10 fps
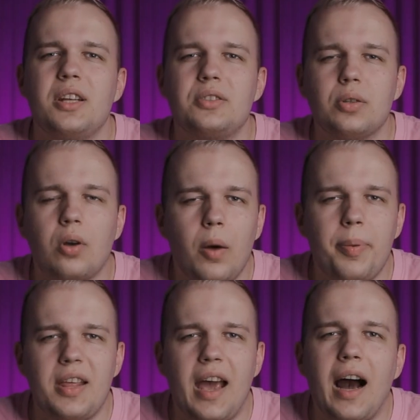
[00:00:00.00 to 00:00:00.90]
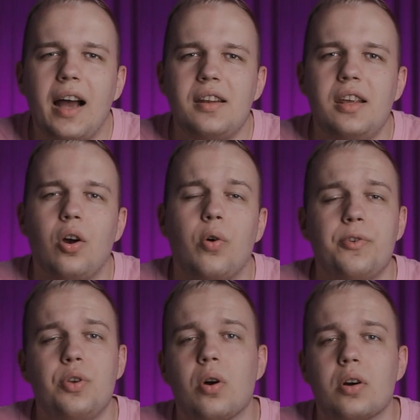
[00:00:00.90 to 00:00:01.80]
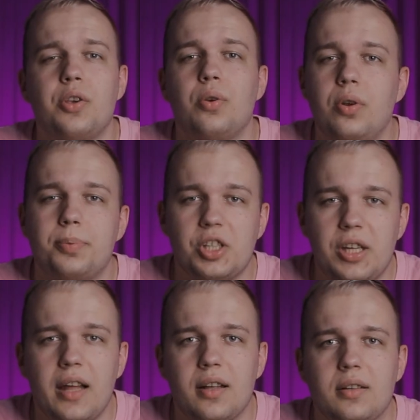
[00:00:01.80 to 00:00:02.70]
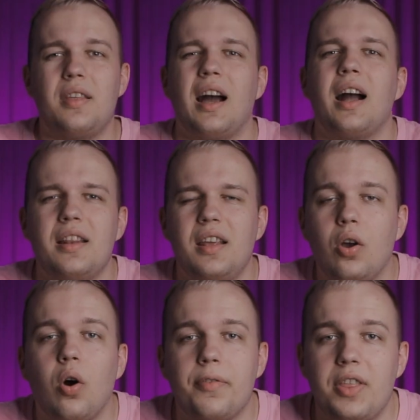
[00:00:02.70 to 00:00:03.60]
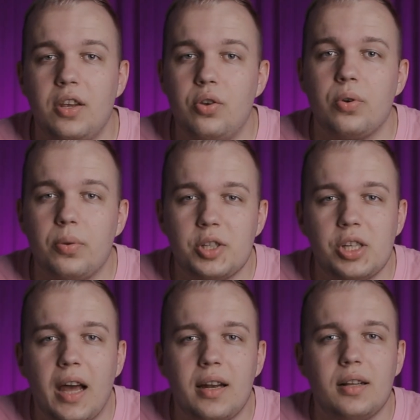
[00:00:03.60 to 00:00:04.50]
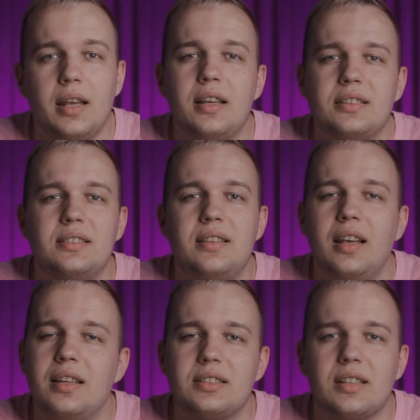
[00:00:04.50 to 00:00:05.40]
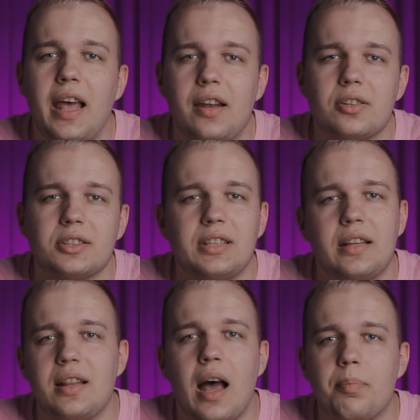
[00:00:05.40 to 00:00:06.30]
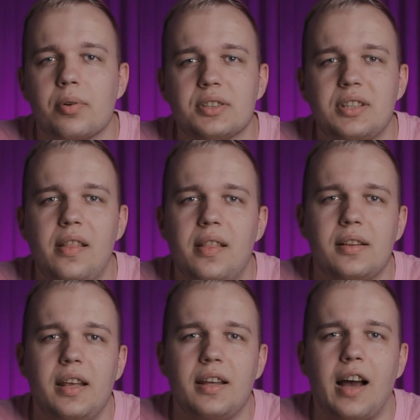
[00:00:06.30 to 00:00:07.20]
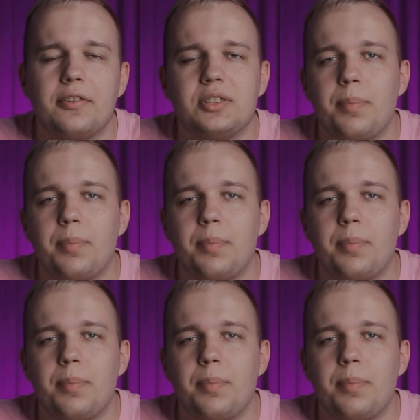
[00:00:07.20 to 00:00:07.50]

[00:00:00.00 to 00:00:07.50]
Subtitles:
need to copy the ID of your YouTube channel. The ID of the YouTube channel is these letters and numbers in the link after